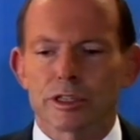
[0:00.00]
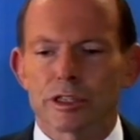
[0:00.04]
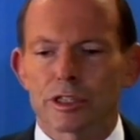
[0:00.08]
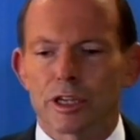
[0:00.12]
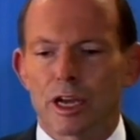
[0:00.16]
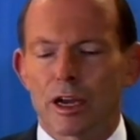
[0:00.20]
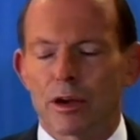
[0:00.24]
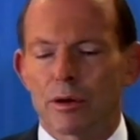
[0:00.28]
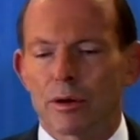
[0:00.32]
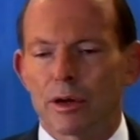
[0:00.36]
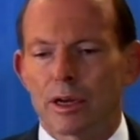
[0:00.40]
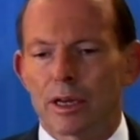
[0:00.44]

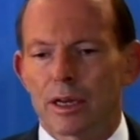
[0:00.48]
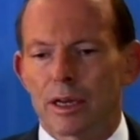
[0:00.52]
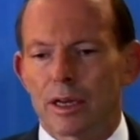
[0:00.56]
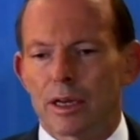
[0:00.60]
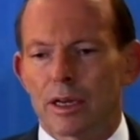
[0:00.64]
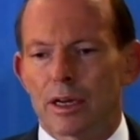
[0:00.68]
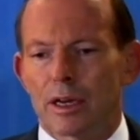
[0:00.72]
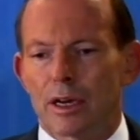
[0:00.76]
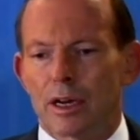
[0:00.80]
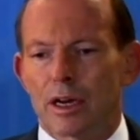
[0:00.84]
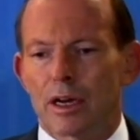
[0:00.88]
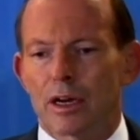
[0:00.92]
So
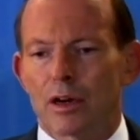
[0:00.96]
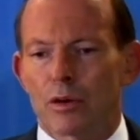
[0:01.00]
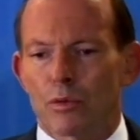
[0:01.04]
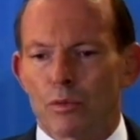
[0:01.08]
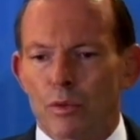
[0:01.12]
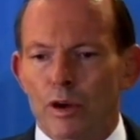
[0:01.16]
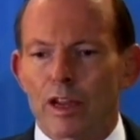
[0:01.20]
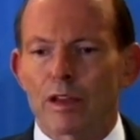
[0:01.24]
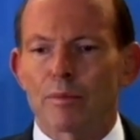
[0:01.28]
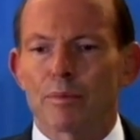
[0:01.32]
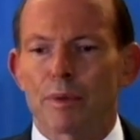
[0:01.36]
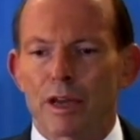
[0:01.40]

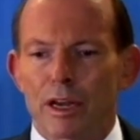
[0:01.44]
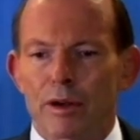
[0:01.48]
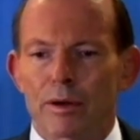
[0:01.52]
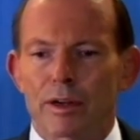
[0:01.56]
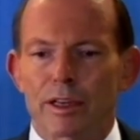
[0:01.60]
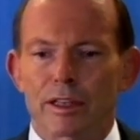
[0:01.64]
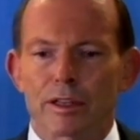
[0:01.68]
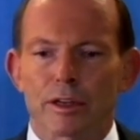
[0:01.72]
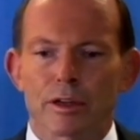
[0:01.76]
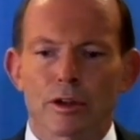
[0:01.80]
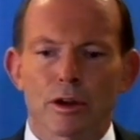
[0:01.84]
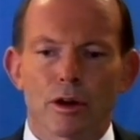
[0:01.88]
we're
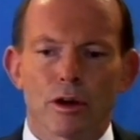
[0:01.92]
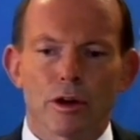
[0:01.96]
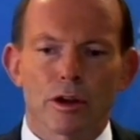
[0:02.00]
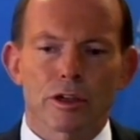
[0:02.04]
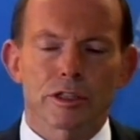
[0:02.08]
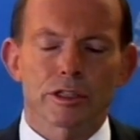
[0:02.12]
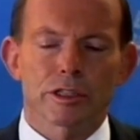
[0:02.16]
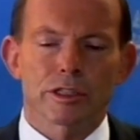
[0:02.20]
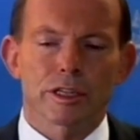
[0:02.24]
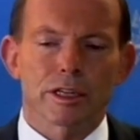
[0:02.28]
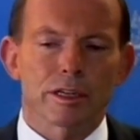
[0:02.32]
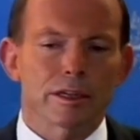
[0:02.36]
bearing the
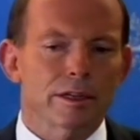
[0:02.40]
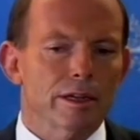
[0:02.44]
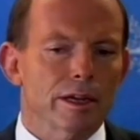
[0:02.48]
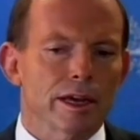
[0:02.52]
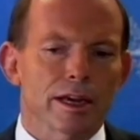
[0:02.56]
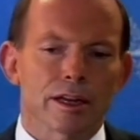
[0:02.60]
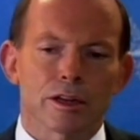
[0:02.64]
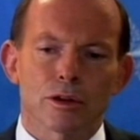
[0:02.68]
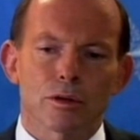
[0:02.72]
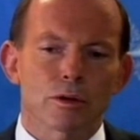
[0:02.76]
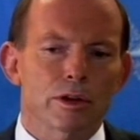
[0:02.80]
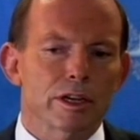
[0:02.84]
cost,
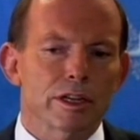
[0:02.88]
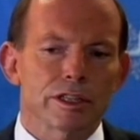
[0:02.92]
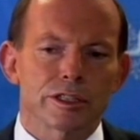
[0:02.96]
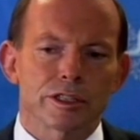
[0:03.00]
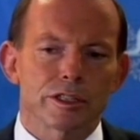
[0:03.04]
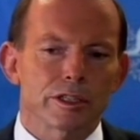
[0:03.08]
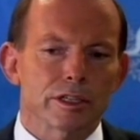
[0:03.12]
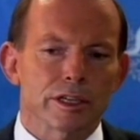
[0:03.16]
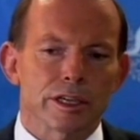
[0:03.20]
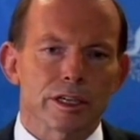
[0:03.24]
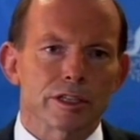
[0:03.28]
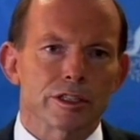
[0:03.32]
and look,
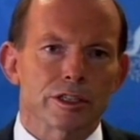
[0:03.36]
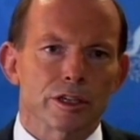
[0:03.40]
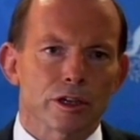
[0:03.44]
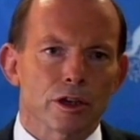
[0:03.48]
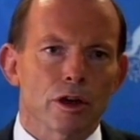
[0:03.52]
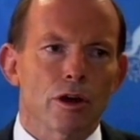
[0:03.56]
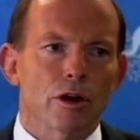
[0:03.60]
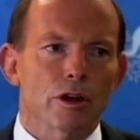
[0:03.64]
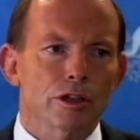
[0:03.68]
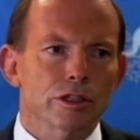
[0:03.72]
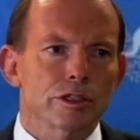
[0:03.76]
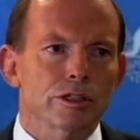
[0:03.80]
it's a
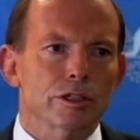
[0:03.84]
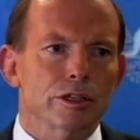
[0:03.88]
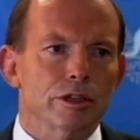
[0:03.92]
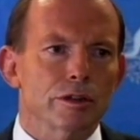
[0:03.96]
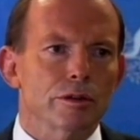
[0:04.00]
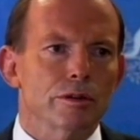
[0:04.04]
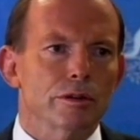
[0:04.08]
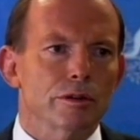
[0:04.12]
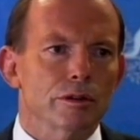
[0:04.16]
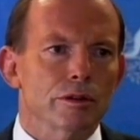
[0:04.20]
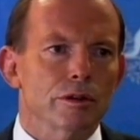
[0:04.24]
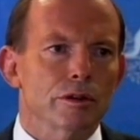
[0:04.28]
cost
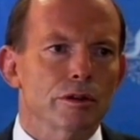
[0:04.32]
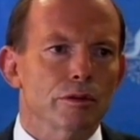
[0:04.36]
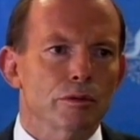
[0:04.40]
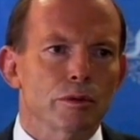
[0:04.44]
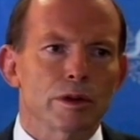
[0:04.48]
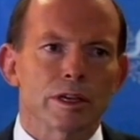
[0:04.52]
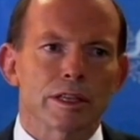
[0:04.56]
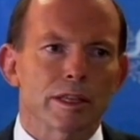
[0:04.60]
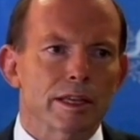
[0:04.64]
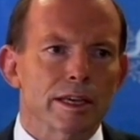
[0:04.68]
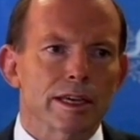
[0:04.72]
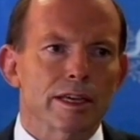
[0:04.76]
that
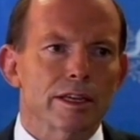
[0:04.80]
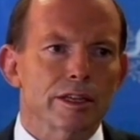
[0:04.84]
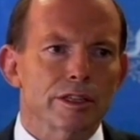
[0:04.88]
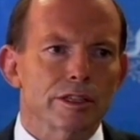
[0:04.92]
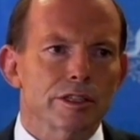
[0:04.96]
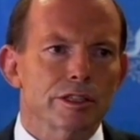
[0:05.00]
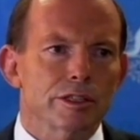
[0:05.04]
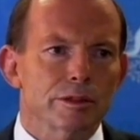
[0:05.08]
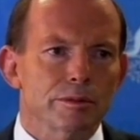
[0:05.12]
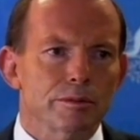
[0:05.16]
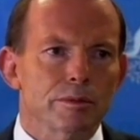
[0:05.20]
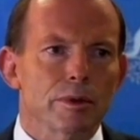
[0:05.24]
we think
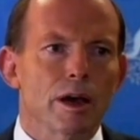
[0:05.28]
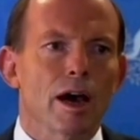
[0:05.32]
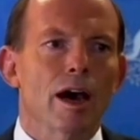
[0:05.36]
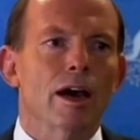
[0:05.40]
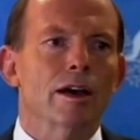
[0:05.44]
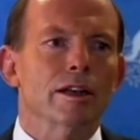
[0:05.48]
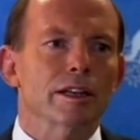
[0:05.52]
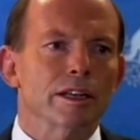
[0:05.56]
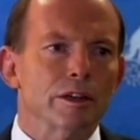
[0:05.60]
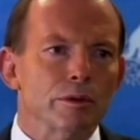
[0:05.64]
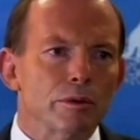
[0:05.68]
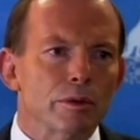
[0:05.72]
it's
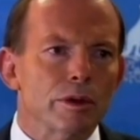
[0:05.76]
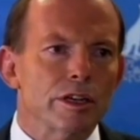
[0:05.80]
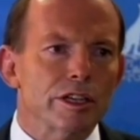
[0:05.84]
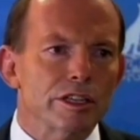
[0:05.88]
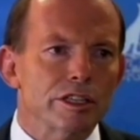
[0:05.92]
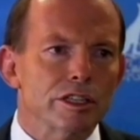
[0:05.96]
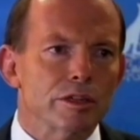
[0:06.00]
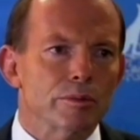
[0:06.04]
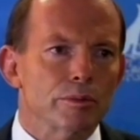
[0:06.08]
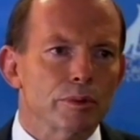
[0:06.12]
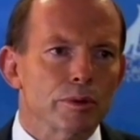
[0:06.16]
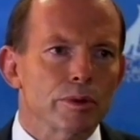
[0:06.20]
only
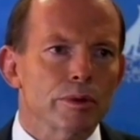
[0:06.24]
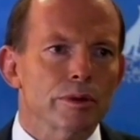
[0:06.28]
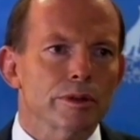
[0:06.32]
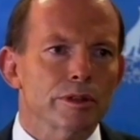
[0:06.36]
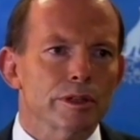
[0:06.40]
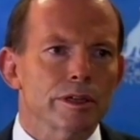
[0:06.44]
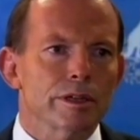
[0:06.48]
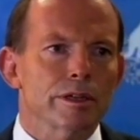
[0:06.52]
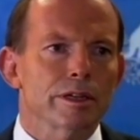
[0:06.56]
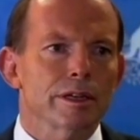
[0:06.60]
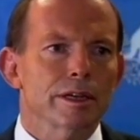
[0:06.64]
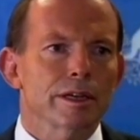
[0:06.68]
reasonable
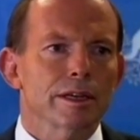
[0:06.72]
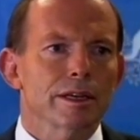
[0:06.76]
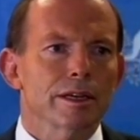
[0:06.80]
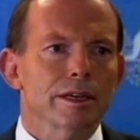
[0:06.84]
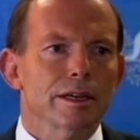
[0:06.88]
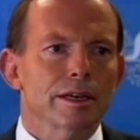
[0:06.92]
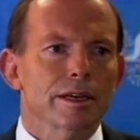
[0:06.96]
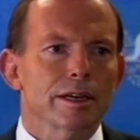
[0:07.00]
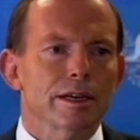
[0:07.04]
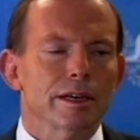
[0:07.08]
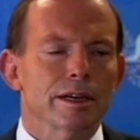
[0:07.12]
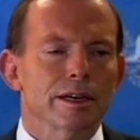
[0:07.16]
that
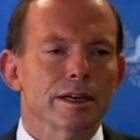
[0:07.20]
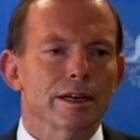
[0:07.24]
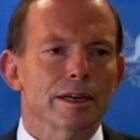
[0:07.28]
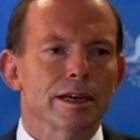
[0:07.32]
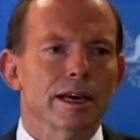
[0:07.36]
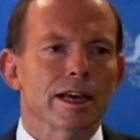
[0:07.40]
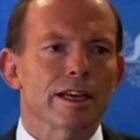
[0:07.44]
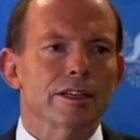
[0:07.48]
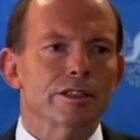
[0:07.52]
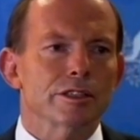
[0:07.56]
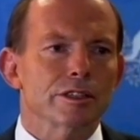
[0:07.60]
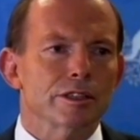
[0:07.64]

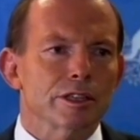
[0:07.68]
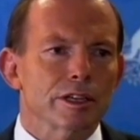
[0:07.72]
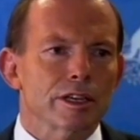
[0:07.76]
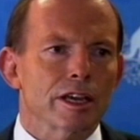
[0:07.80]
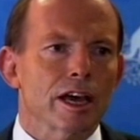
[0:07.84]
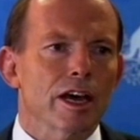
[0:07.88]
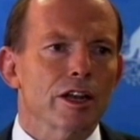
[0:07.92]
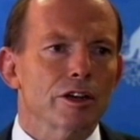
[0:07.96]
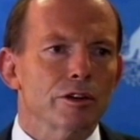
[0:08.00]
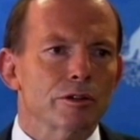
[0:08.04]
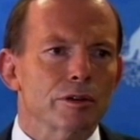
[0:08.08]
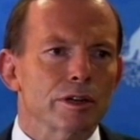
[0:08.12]
as the
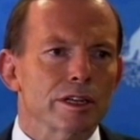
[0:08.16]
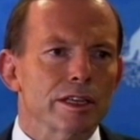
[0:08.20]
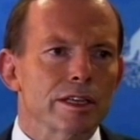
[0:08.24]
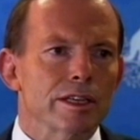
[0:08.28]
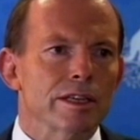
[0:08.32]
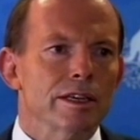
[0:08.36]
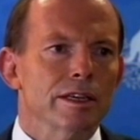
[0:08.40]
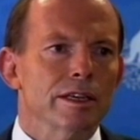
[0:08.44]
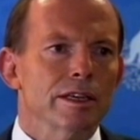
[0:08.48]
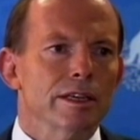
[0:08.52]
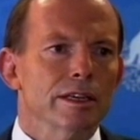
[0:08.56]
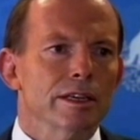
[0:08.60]

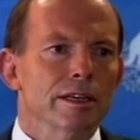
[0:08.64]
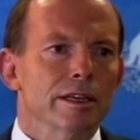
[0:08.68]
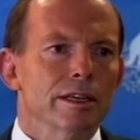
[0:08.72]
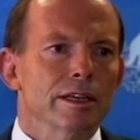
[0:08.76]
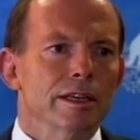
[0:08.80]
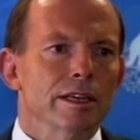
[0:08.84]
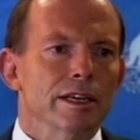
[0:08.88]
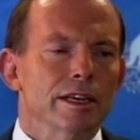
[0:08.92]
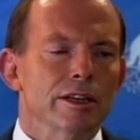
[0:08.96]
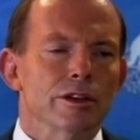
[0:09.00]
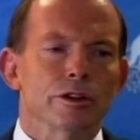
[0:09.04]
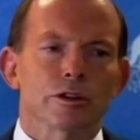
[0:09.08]
country
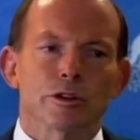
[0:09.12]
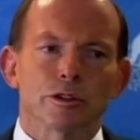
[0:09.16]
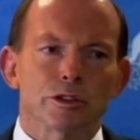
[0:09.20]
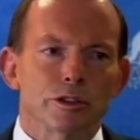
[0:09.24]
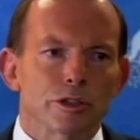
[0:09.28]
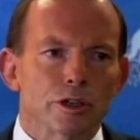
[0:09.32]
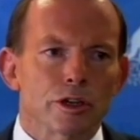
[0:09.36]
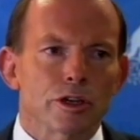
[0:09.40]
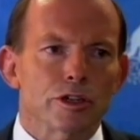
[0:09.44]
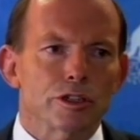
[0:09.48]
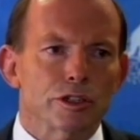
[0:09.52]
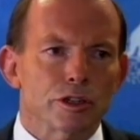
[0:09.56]
in whose
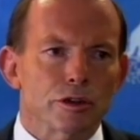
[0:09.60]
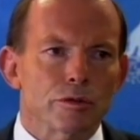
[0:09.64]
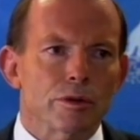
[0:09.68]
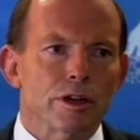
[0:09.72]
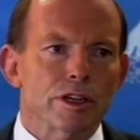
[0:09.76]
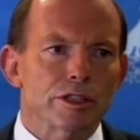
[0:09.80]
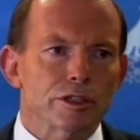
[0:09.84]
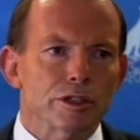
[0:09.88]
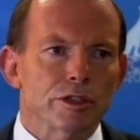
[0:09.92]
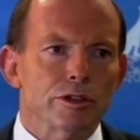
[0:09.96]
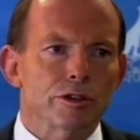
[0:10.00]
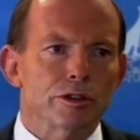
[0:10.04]
search and
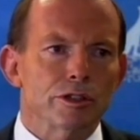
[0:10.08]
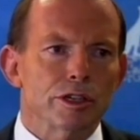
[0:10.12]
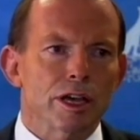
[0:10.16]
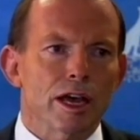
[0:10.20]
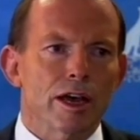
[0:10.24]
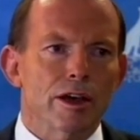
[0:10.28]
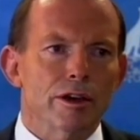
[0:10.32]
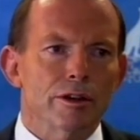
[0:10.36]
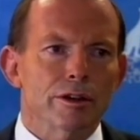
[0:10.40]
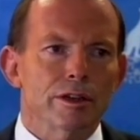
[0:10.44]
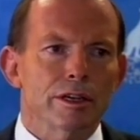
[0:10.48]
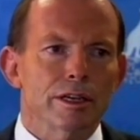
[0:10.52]
rescue
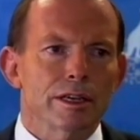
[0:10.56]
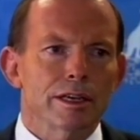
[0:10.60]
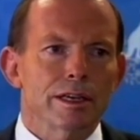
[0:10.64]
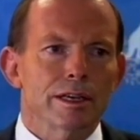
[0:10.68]
zone